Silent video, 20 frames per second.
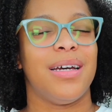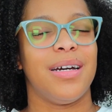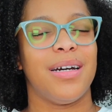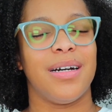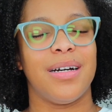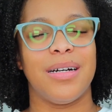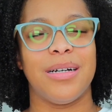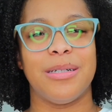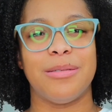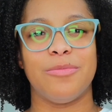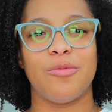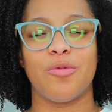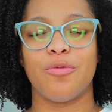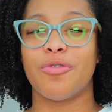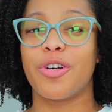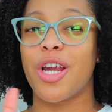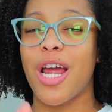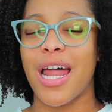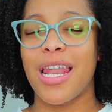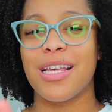But
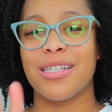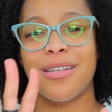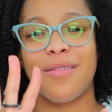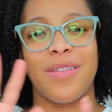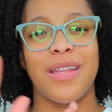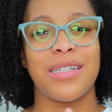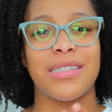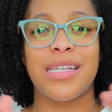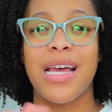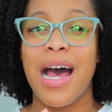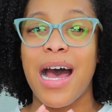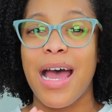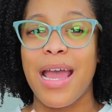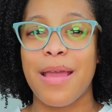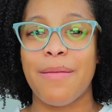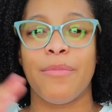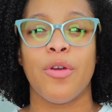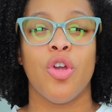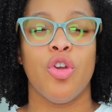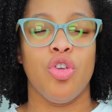regardless of the
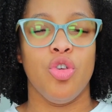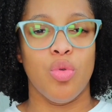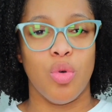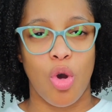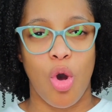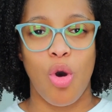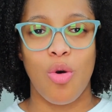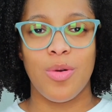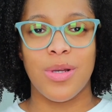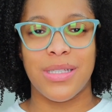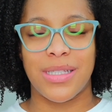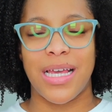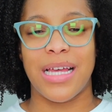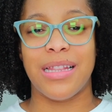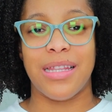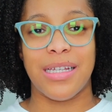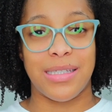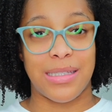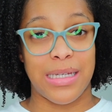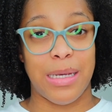time, you will always
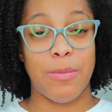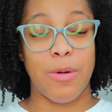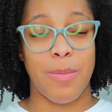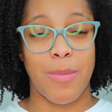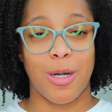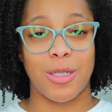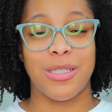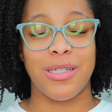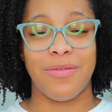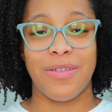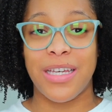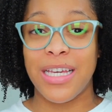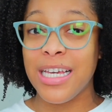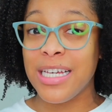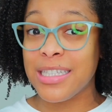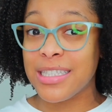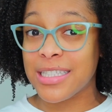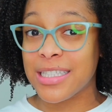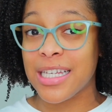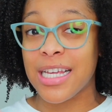get the same amount of
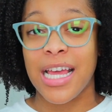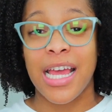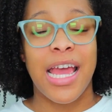heat.